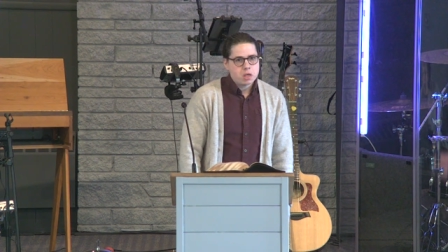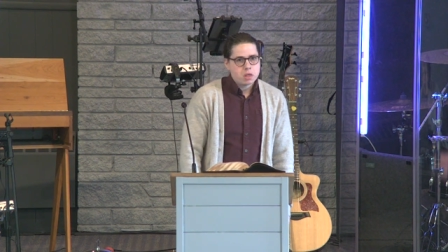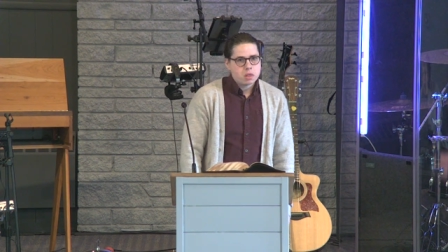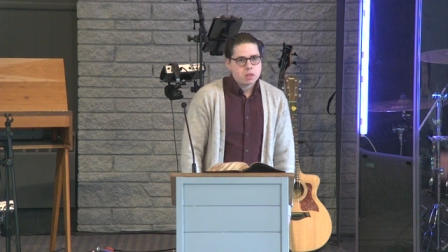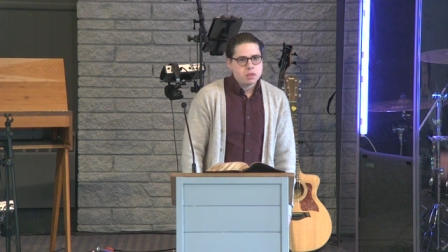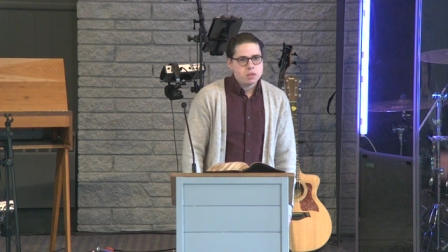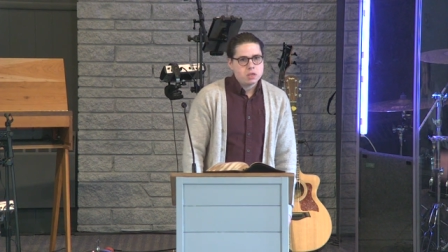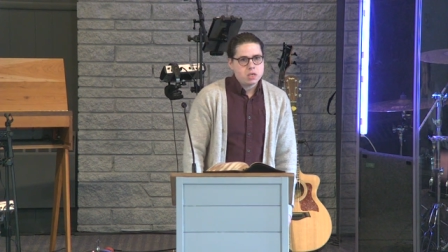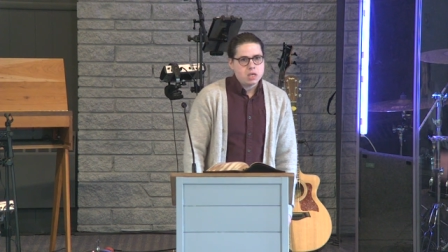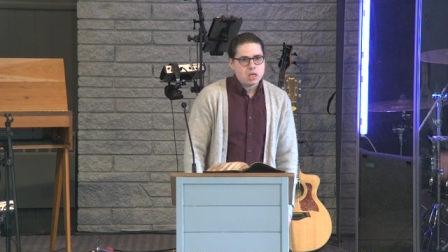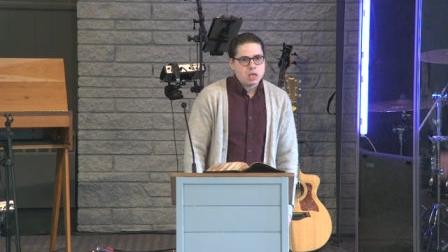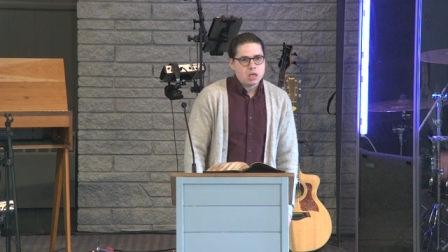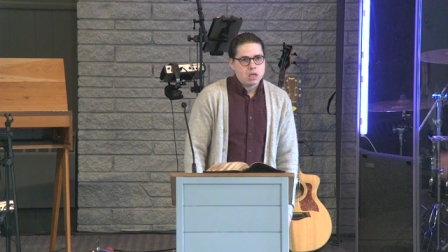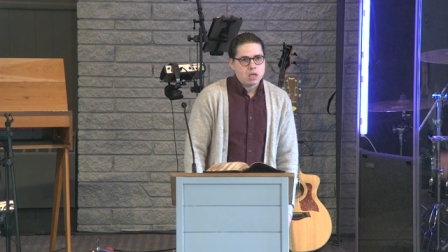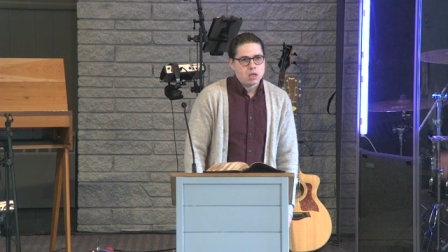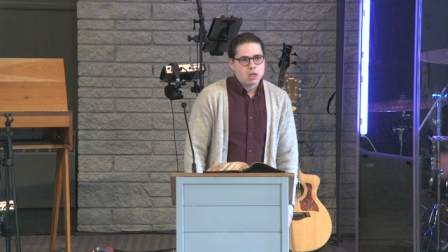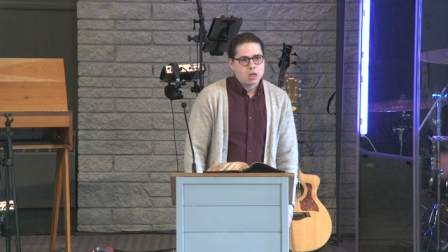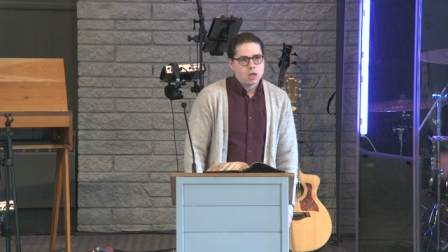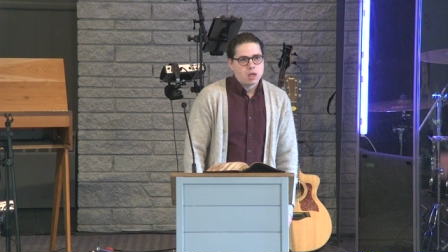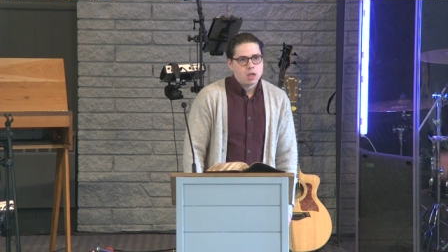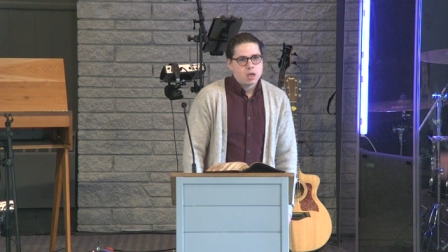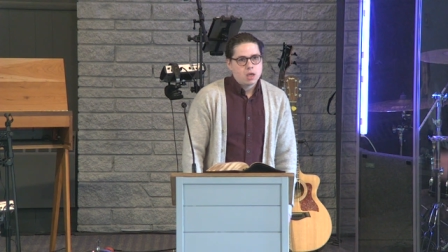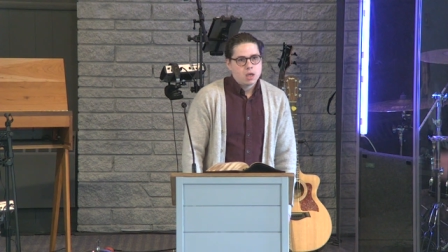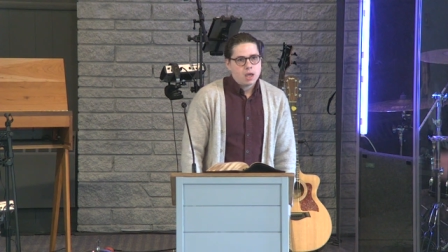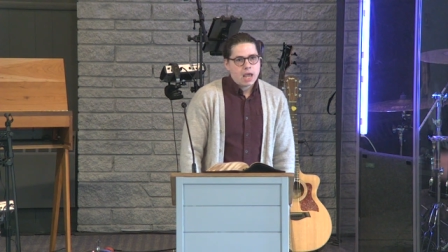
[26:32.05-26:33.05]
the
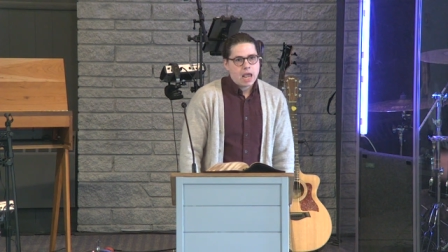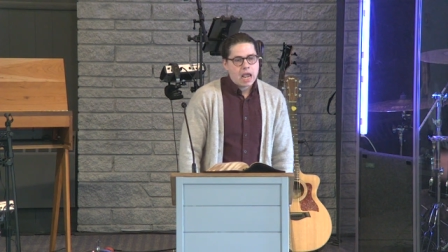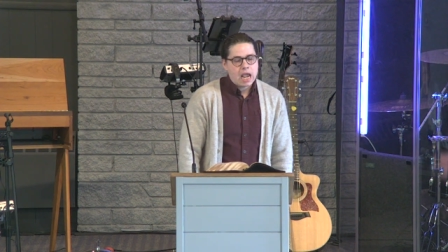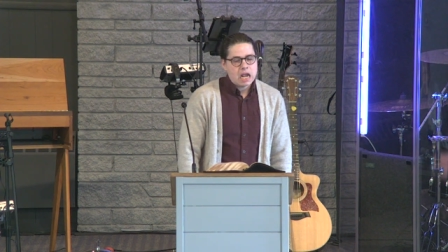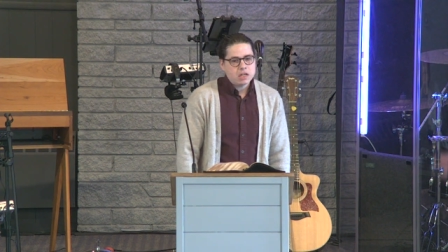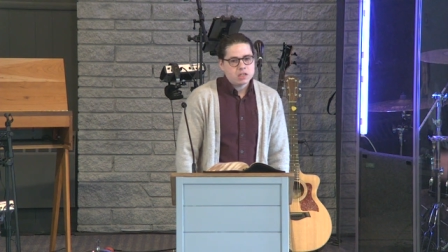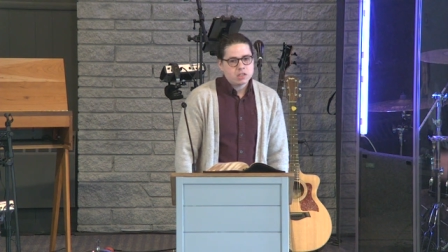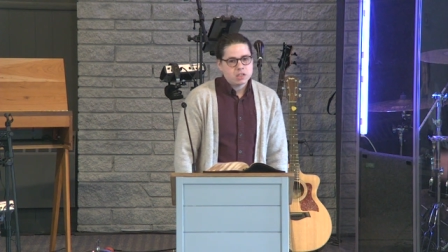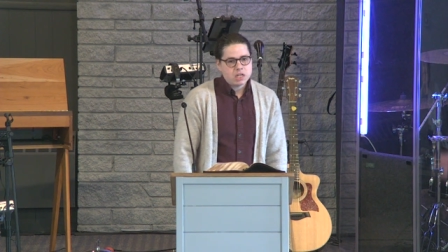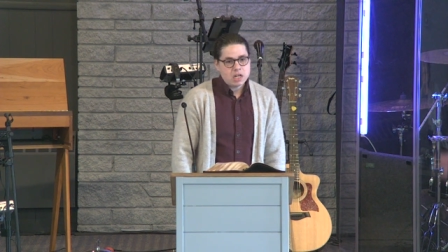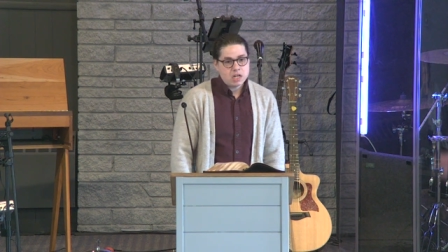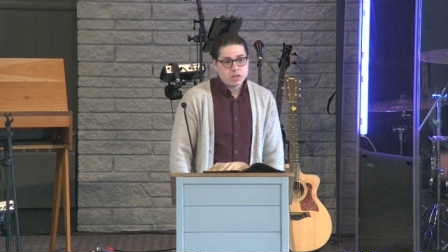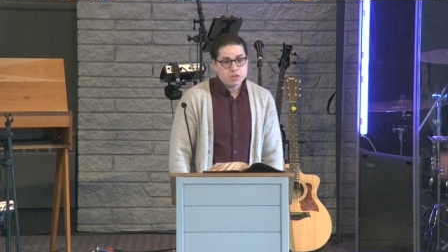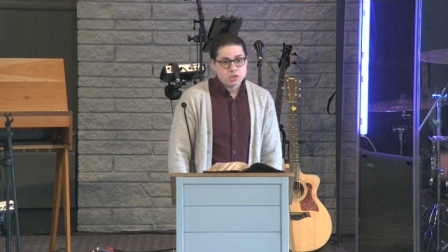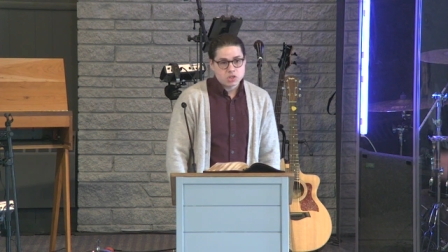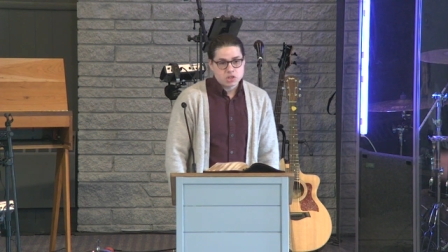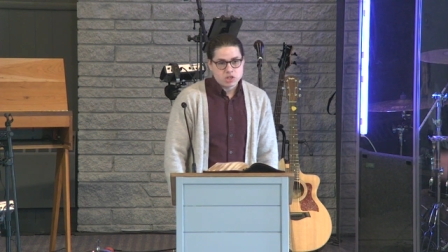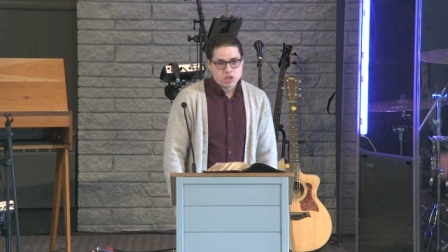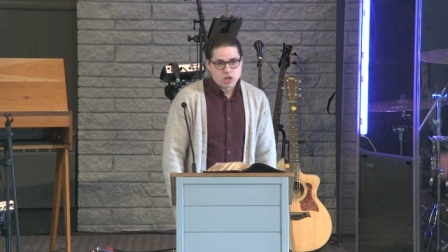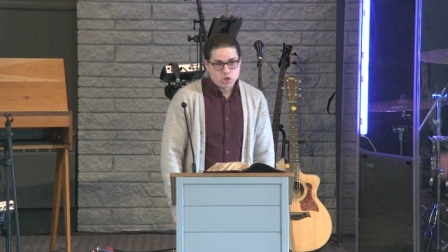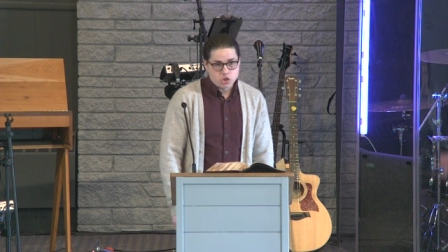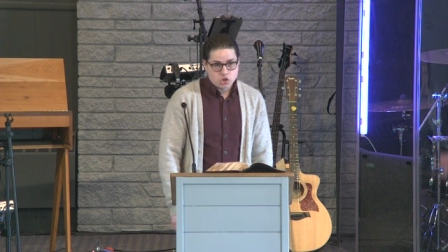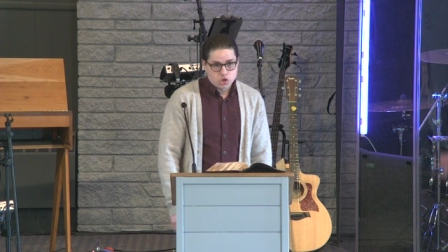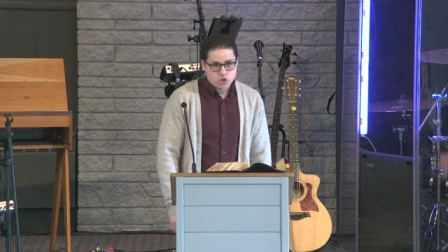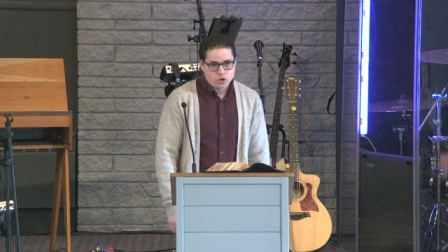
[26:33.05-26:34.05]
18th
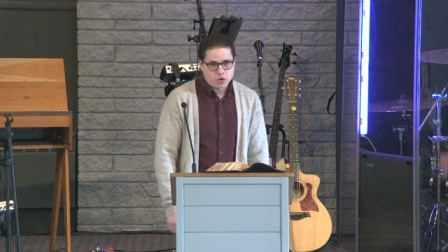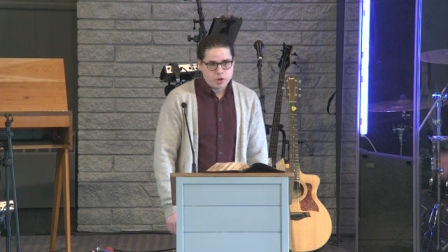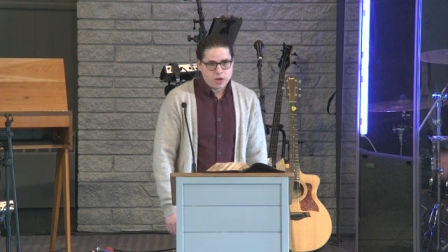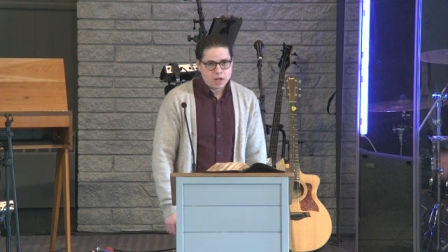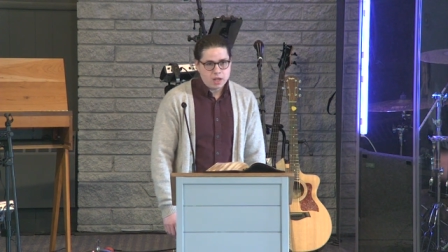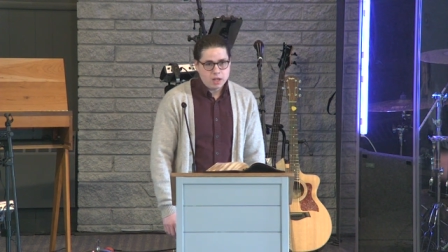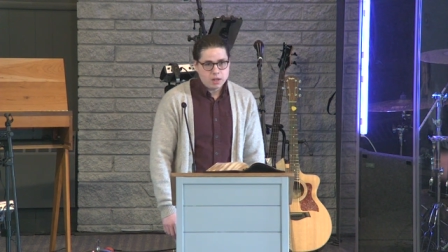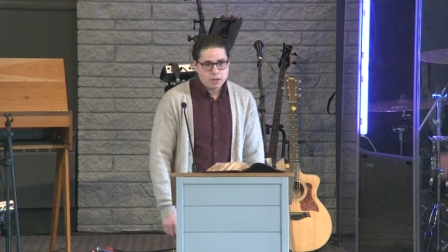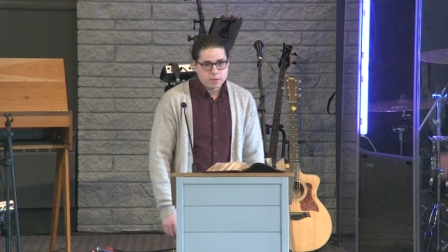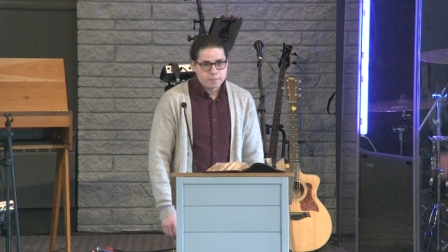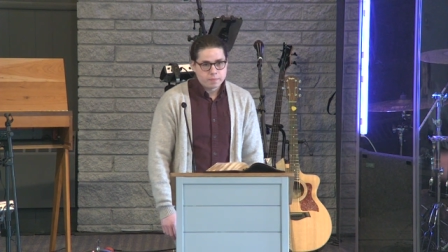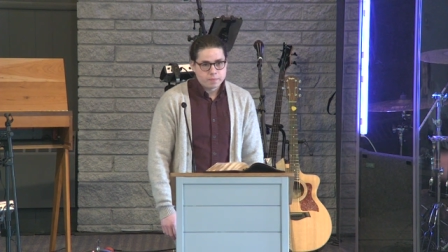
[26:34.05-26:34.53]
century,